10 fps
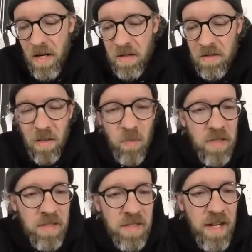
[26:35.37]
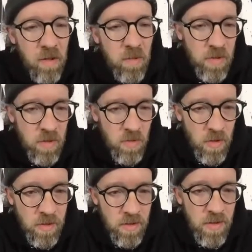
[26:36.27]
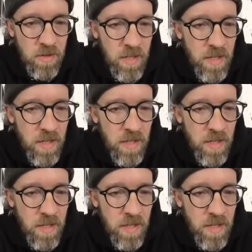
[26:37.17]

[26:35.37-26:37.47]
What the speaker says: how the subways need help in New York, you know?